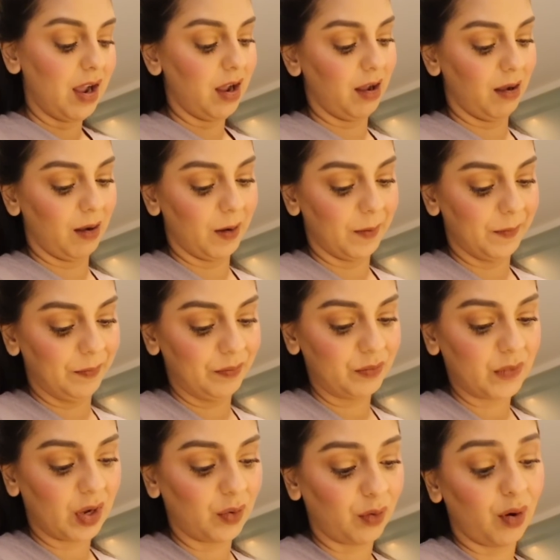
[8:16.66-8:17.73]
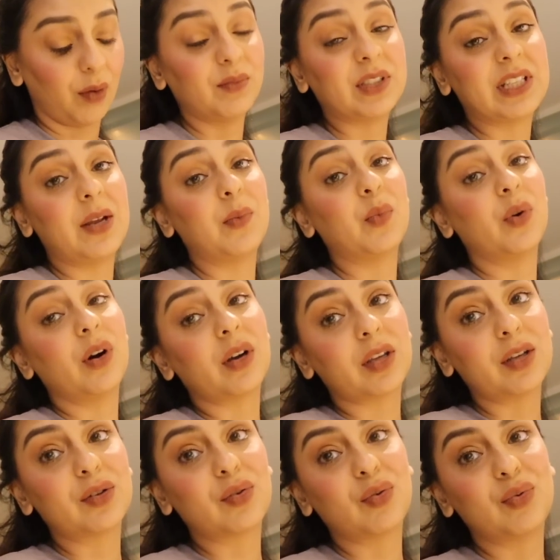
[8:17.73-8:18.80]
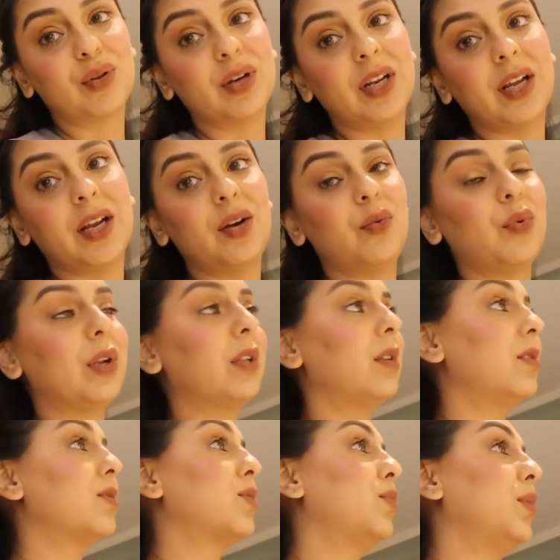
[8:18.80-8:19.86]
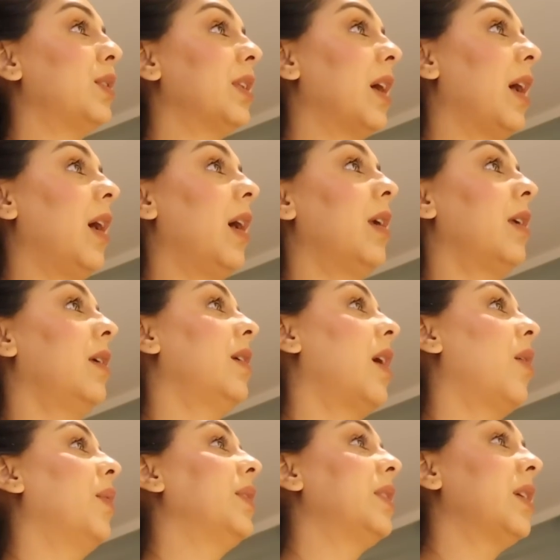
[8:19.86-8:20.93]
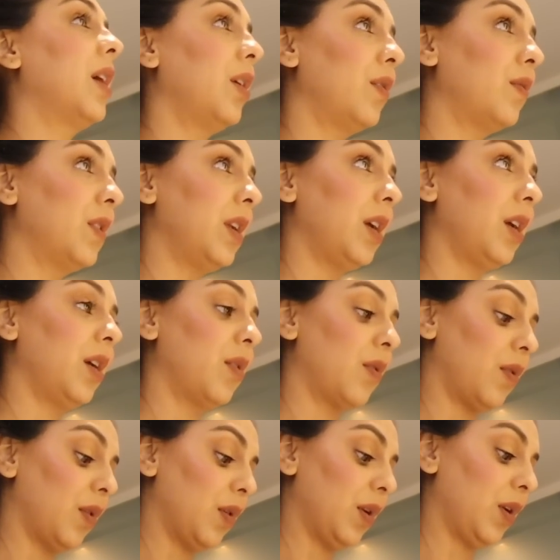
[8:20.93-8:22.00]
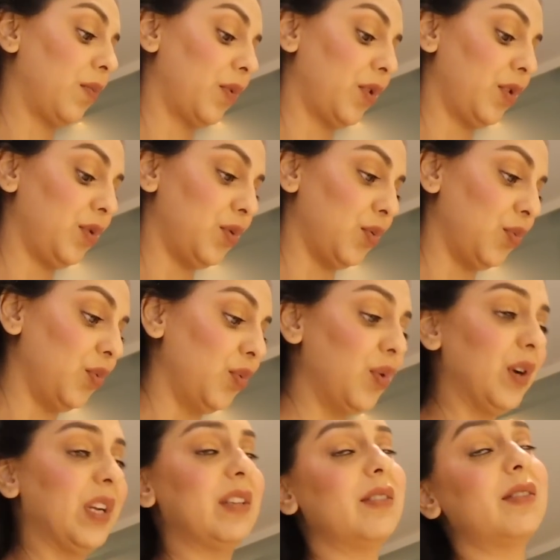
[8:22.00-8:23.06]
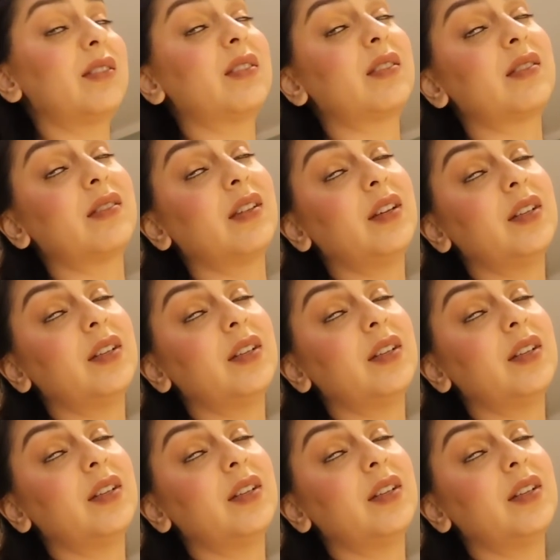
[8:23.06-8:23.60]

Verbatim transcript: um, now obviously I'm working through the day doing this, doing that, and now at the end of the day, all I want to do is